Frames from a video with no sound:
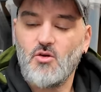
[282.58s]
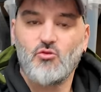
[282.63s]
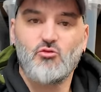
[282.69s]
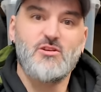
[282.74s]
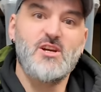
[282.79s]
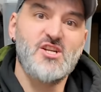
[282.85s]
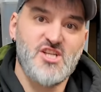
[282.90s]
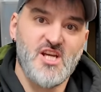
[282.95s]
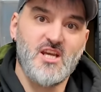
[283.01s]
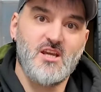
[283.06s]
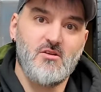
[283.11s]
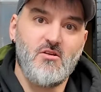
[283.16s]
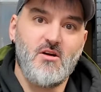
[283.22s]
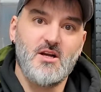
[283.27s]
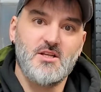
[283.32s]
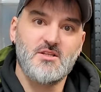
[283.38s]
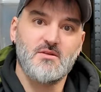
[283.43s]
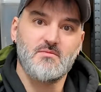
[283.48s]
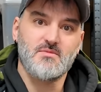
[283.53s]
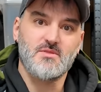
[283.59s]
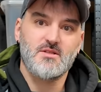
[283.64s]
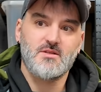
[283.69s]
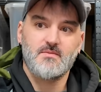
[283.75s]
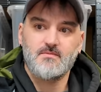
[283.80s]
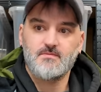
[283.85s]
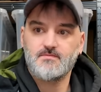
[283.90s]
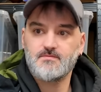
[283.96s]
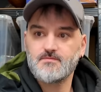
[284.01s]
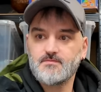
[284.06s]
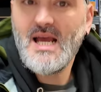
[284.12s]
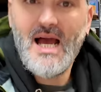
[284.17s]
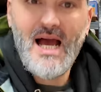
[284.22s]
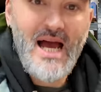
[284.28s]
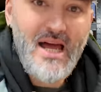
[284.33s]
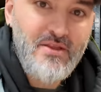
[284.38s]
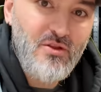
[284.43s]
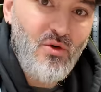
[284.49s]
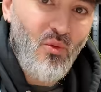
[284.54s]
Rejig your items.
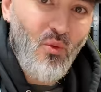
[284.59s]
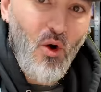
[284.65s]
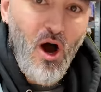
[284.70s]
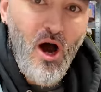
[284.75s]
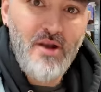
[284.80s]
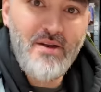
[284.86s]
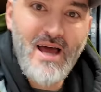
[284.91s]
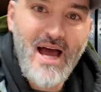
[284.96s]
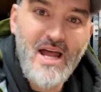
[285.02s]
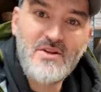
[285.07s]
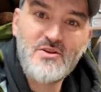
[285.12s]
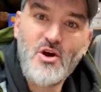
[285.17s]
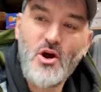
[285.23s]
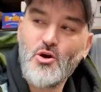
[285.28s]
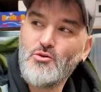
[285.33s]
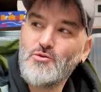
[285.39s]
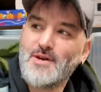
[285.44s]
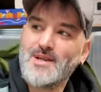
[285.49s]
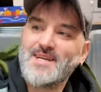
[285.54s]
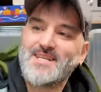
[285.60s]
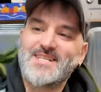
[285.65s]
And the one and only